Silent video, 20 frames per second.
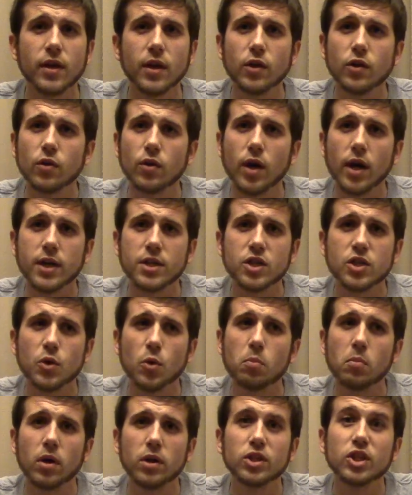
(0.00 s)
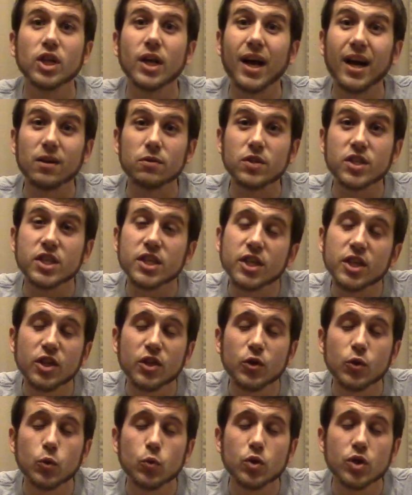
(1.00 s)
Thank you guys so much. I'll see
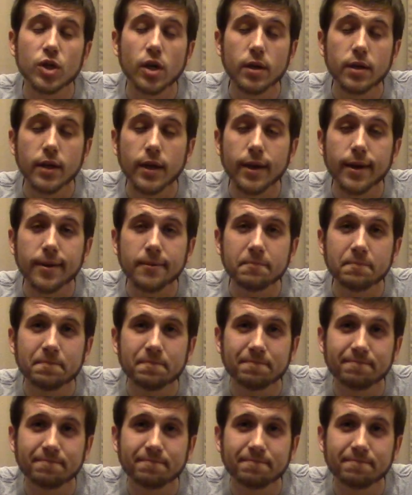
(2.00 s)
you Sunday.